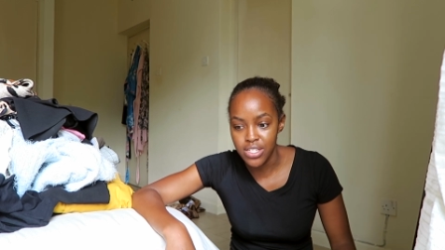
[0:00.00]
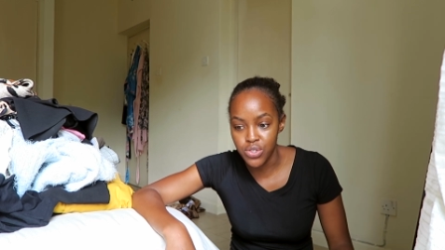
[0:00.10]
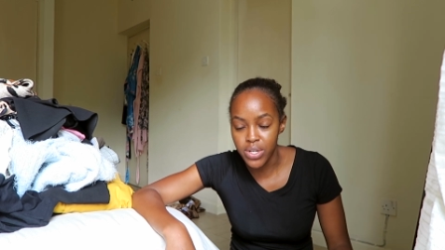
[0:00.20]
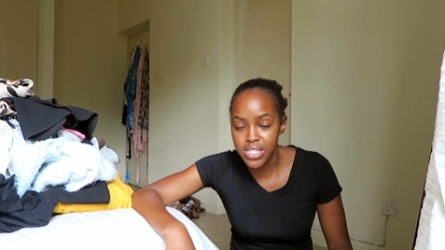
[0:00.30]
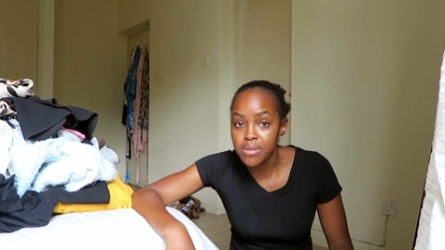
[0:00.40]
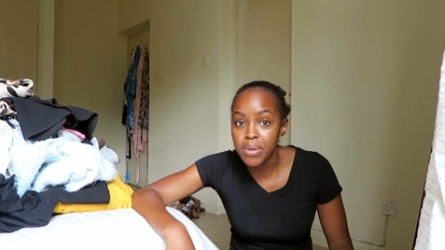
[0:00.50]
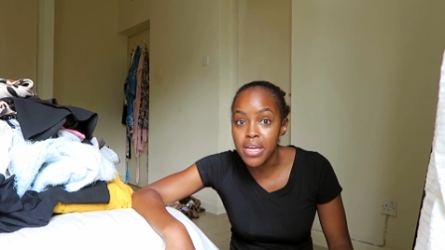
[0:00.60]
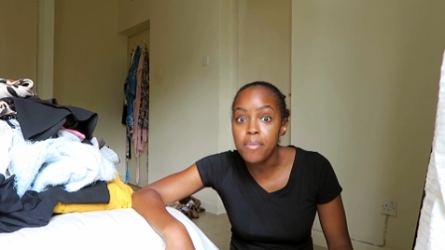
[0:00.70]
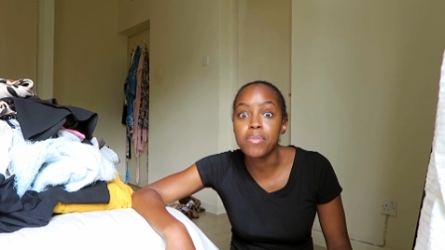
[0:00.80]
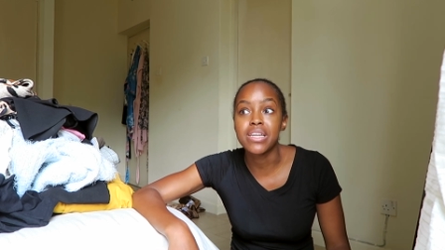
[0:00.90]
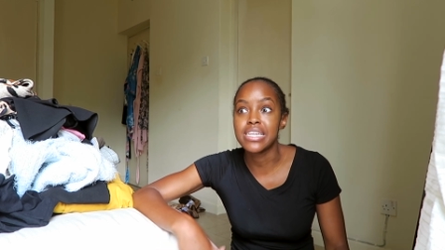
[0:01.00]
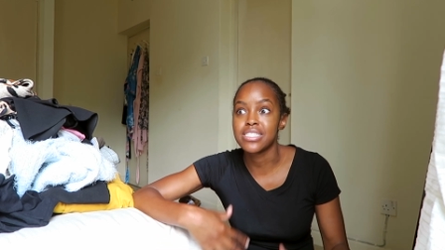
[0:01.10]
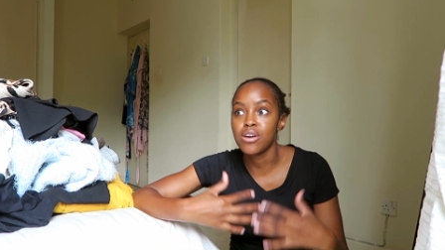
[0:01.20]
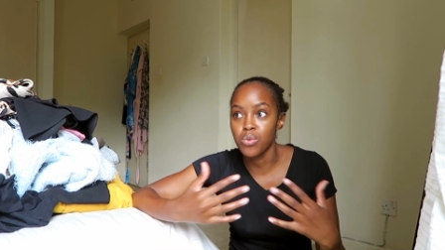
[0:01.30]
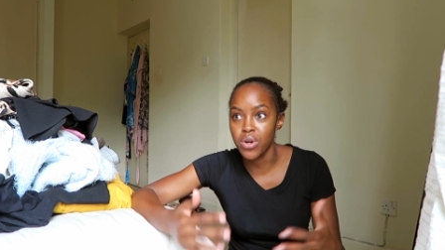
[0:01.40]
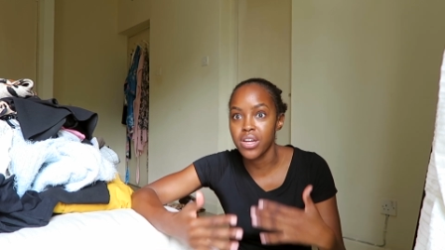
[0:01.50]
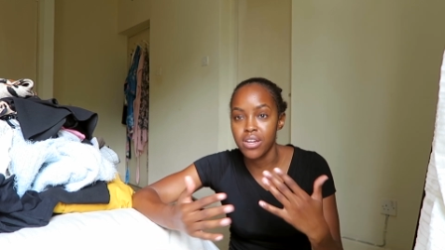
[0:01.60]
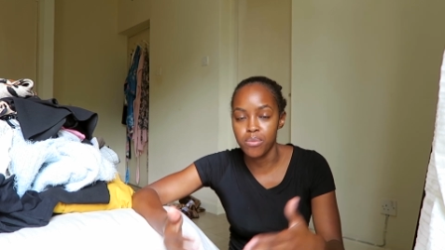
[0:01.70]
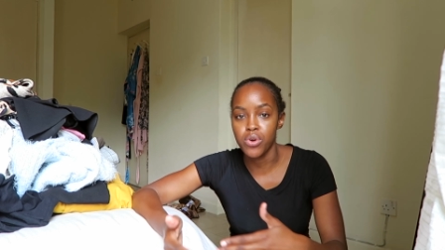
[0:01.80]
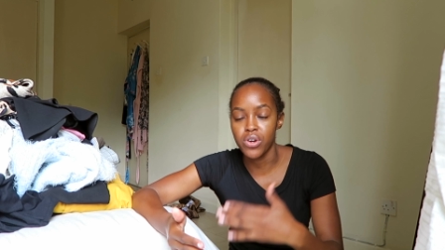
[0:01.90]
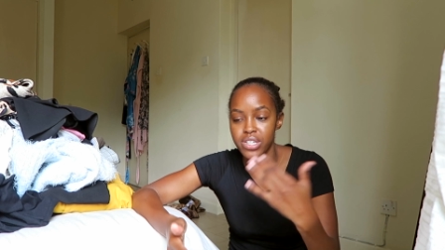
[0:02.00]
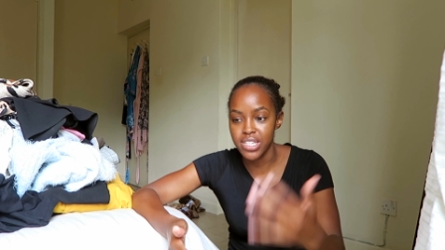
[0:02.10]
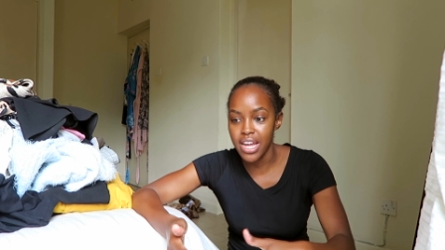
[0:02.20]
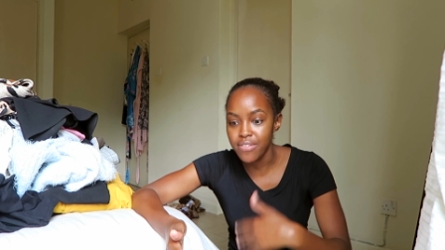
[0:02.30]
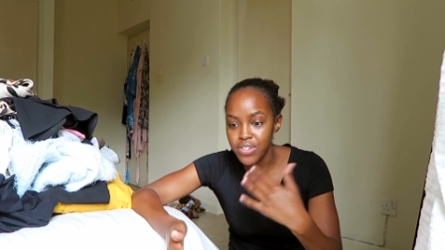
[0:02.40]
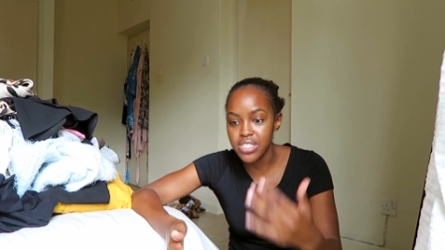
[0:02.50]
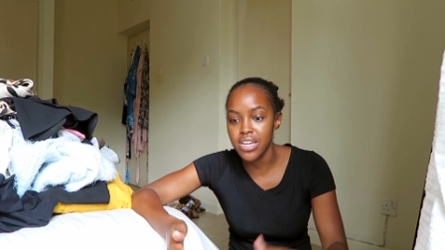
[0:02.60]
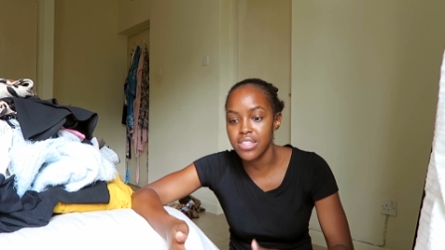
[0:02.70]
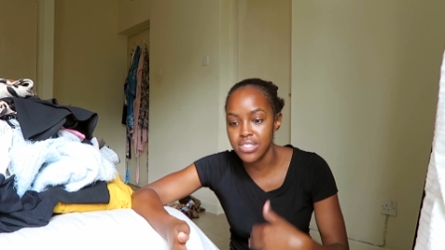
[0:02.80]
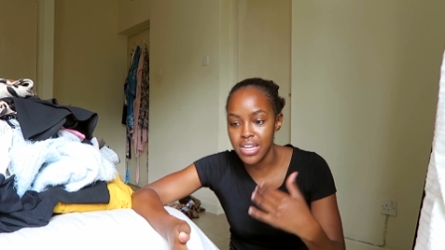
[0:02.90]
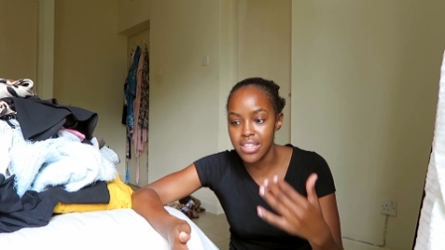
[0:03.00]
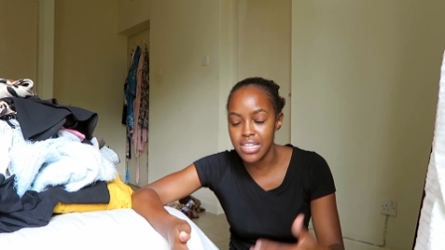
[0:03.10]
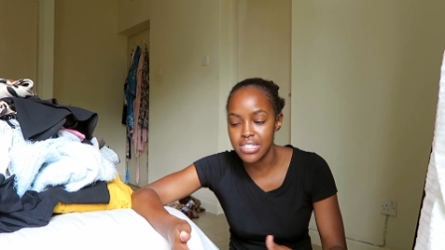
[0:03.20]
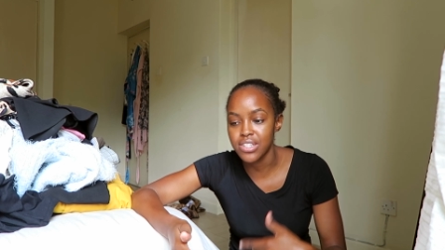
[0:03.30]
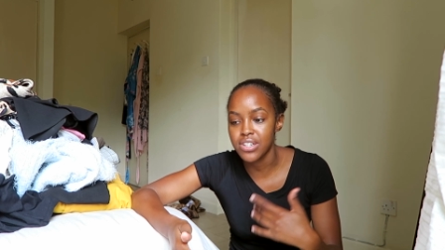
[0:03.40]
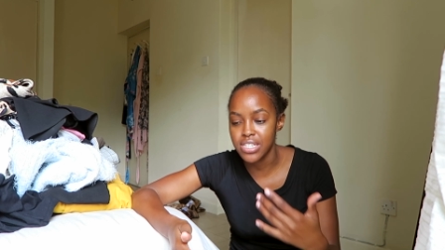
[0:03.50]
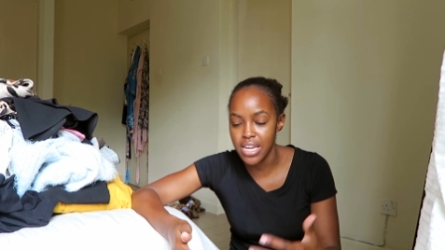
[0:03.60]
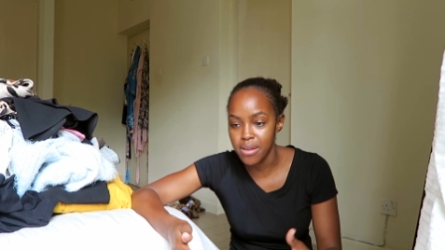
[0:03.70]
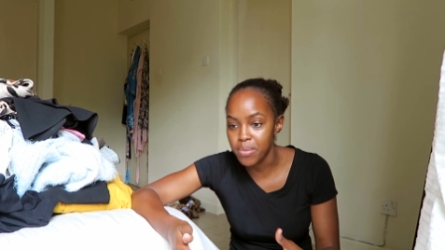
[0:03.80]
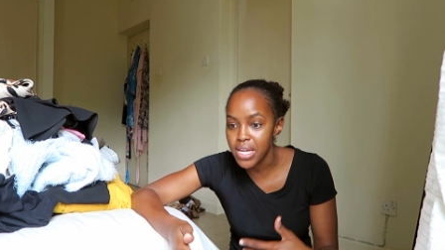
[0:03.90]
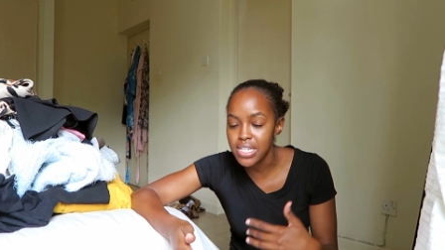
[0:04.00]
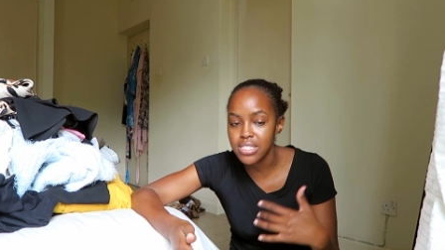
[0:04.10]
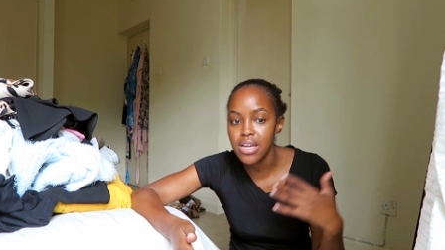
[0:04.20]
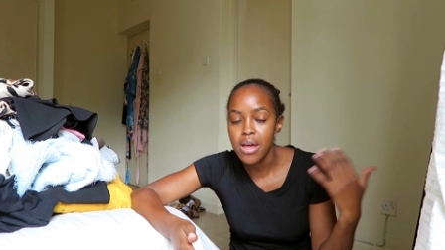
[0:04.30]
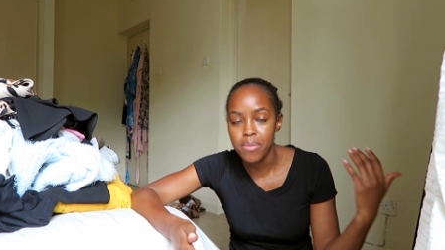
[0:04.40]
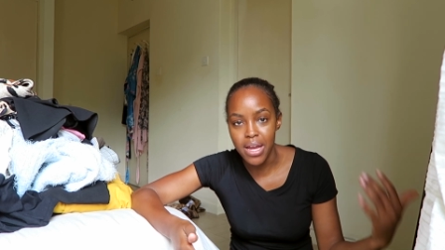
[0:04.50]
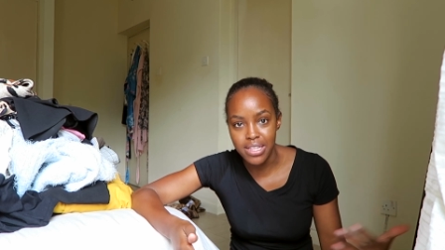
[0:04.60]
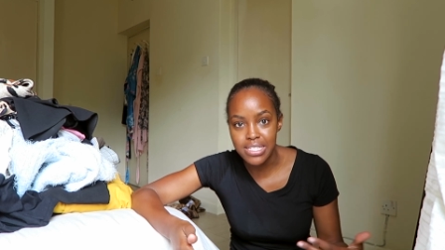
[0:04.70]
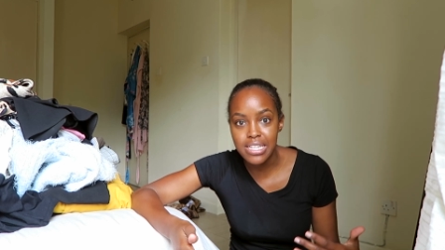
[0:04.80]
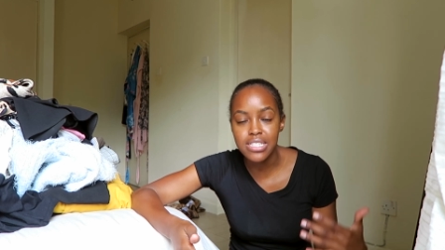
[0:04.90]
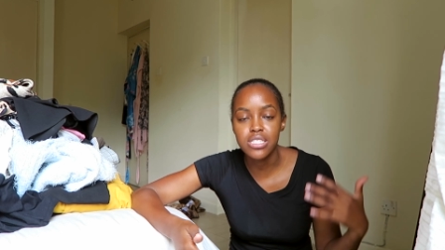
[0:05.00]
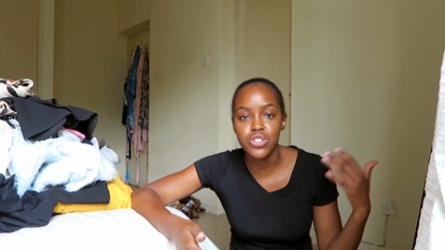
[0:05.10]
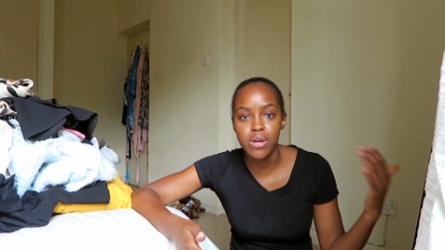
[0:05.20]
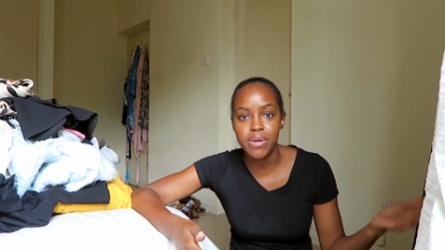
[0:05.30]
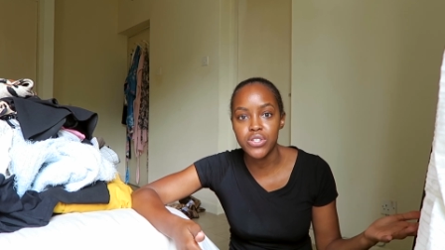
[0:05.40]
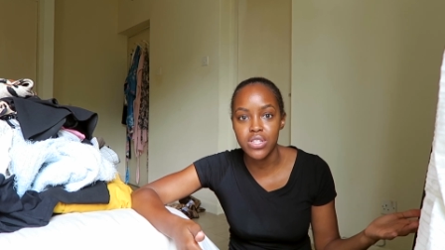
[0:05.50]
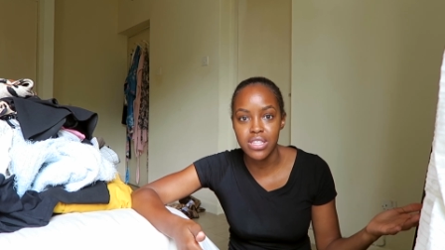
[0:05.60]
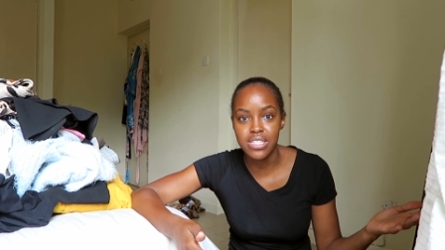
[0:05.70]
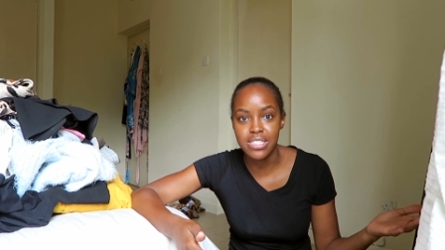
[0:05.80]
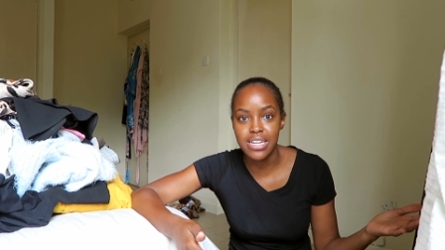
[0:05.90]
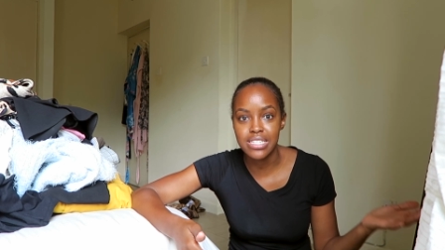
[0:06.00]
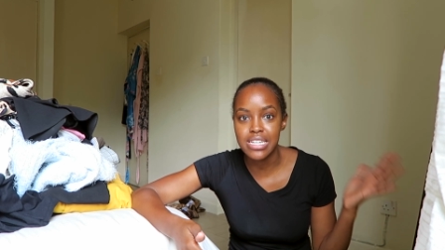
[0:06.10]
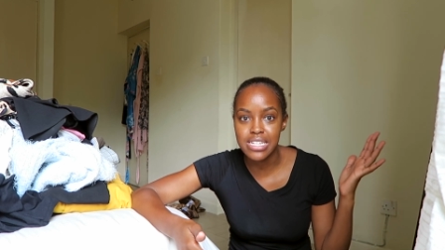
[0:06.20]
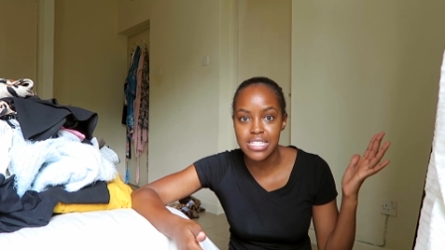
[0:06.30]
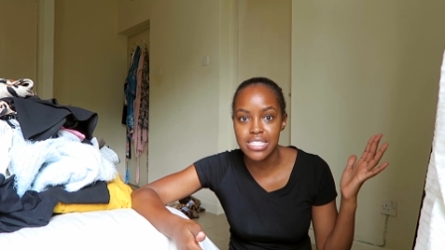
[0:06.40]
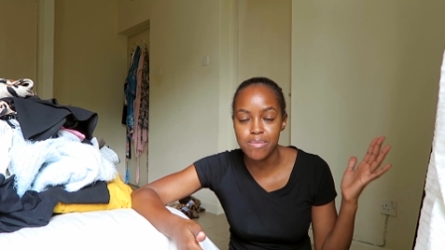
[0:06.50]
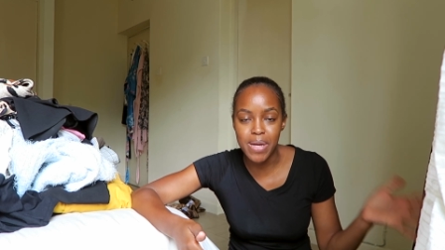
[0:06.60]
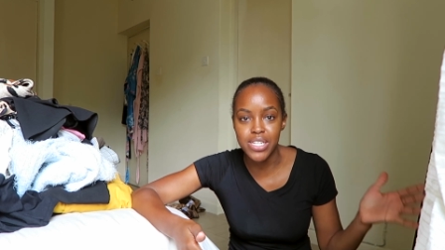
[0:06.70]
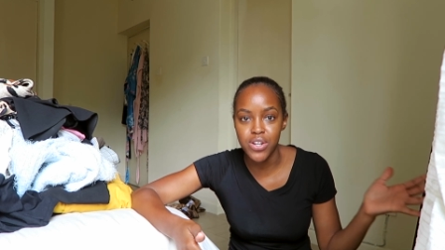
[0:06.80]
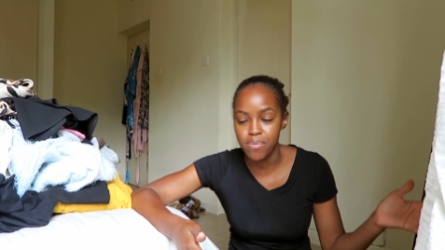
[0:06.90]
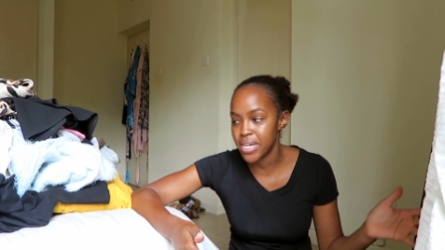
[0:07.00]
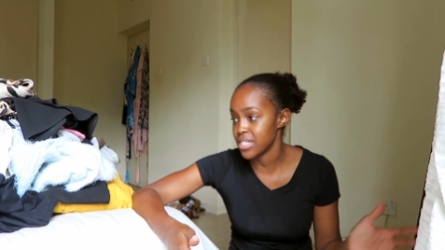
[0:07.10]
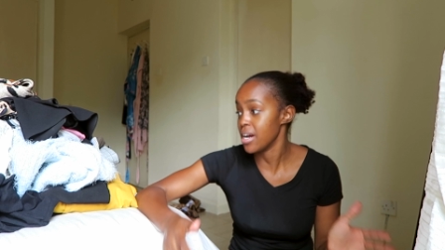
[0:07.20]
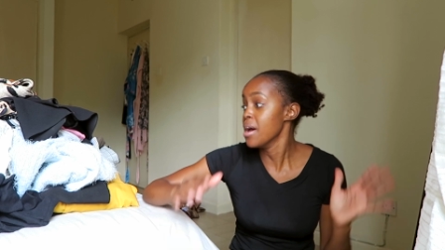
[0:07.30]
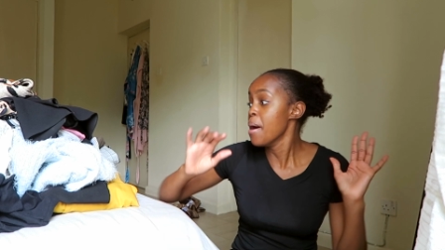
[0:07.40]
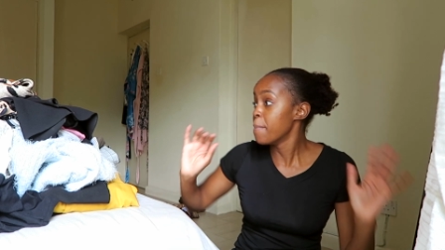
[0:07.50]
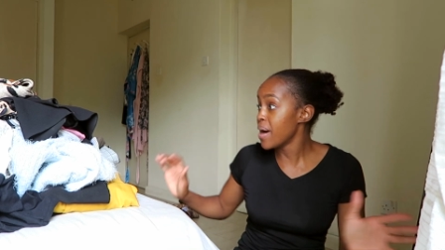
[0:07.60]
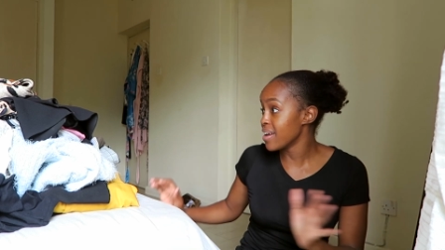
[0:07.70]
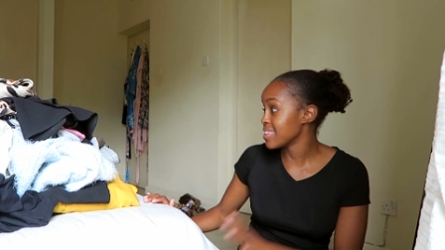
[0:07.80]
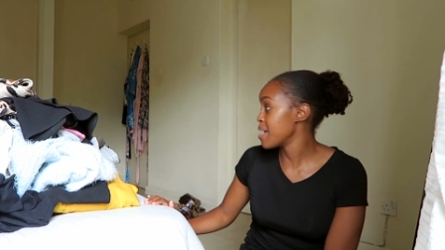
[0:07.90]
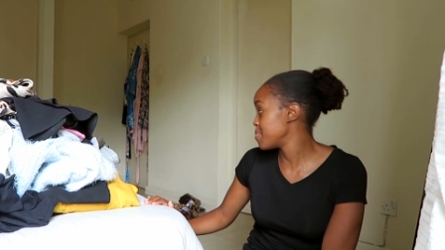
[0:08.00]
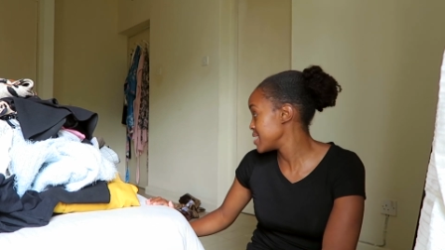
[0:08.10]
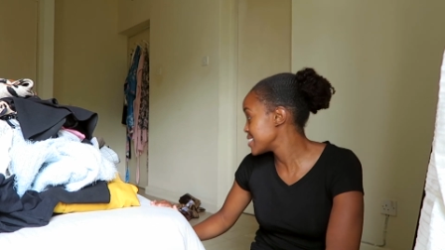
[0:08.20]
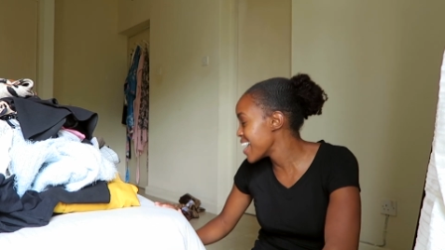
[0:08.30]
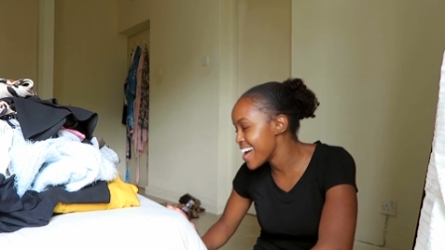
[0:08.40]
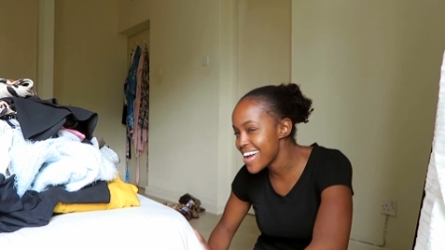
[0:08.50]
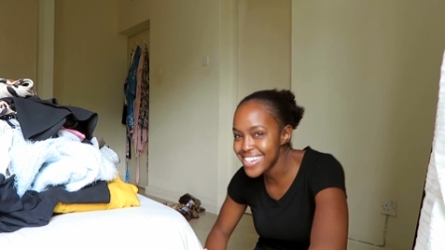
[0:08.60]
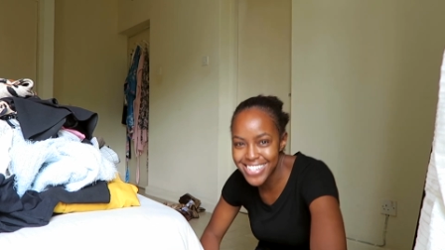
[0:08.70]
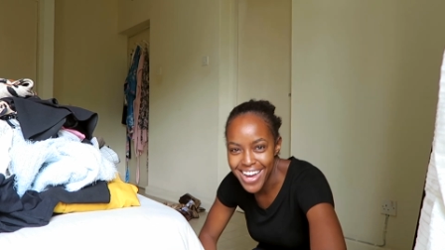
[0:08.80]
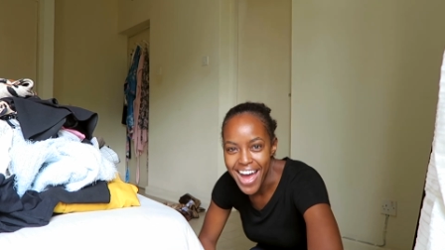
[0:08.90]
is going to be, but it's a work in progress. And every day there's like things that are taking place behind the scenes to try and make sure that the site is better and better. But that being said,